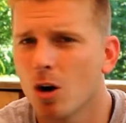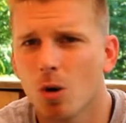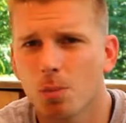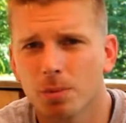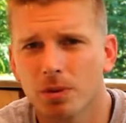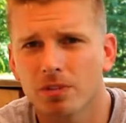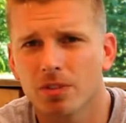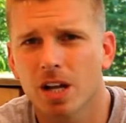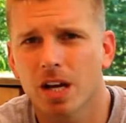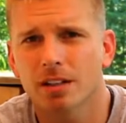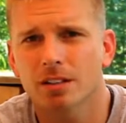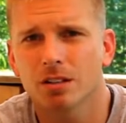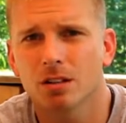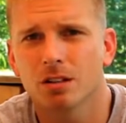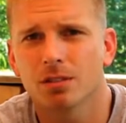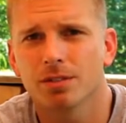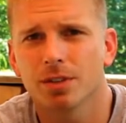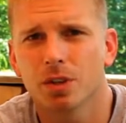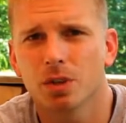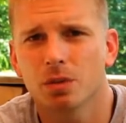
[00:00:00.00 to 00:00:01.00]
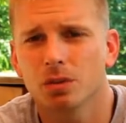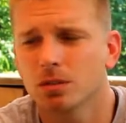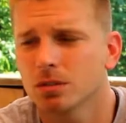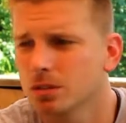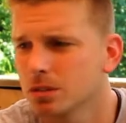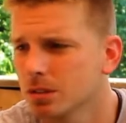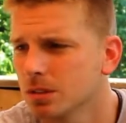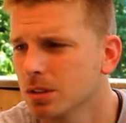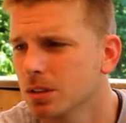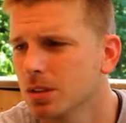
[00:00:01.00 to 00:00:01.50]
hope you've liked our review.
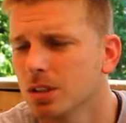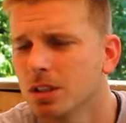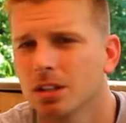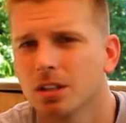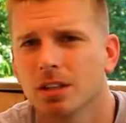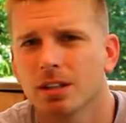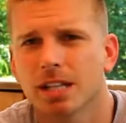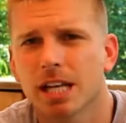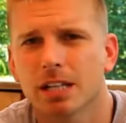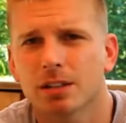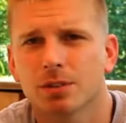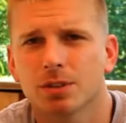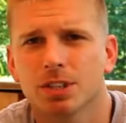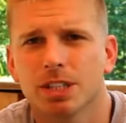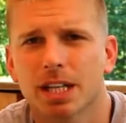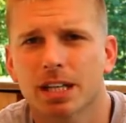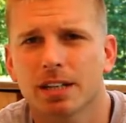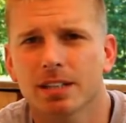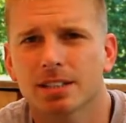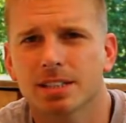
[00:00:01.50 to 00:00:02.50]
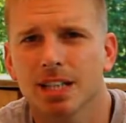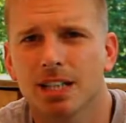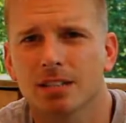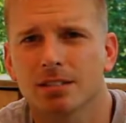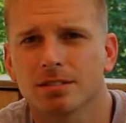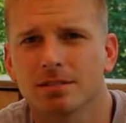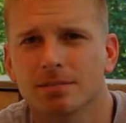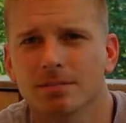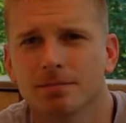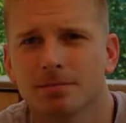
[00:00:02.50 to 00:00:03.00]
Thanks for checking us out.